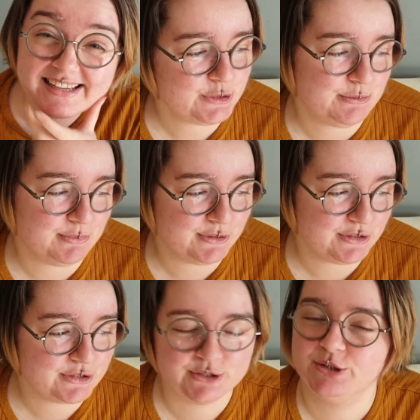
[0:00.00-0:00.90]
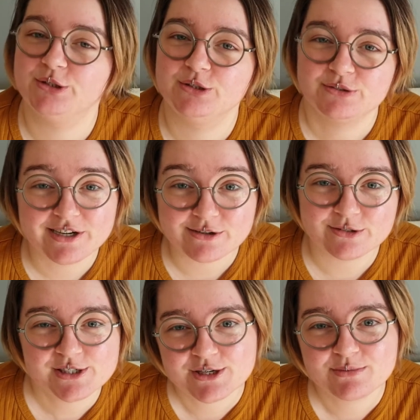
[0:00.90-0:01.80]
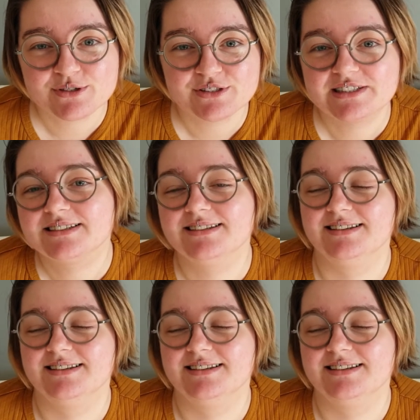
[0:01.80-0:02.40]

Good book, great audiobook,